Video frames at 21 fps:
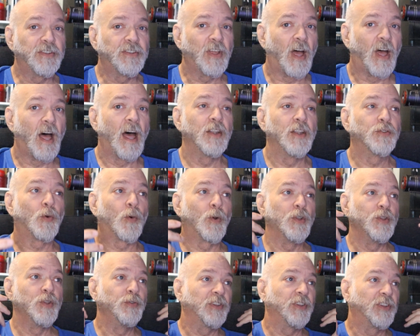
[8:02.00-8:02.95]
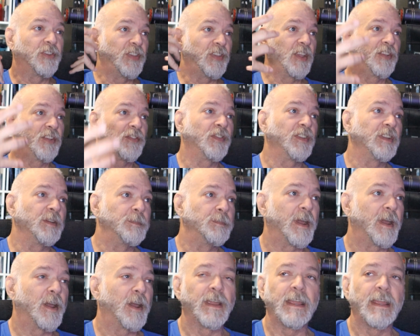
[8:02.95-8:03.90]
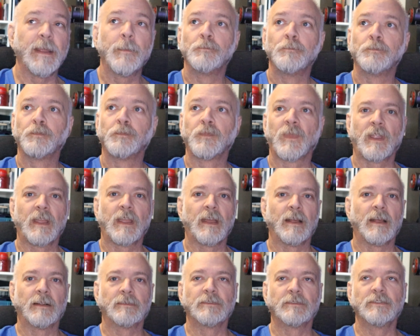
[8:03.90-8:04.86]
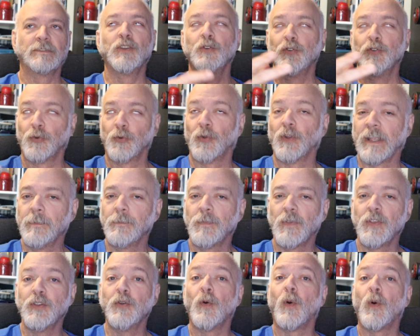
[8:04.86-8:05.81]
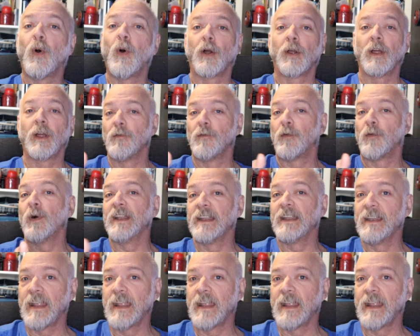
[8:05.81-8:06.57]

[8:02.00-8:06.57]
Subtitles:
dodge or you successfully parry, usually you are avoiding